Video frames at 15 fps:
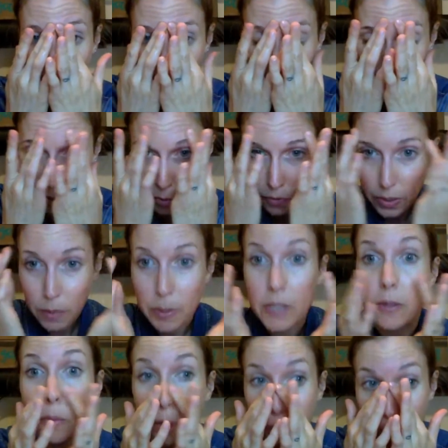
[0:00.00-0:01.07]
don't know if
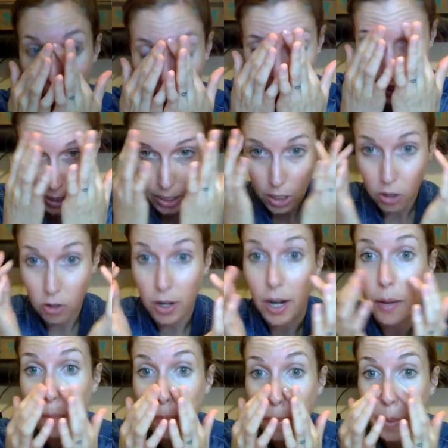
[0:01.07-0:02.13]
anyone's familiar with the
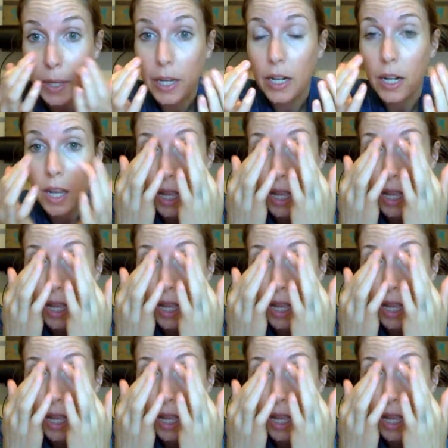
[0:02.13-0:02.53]
Enneagram, but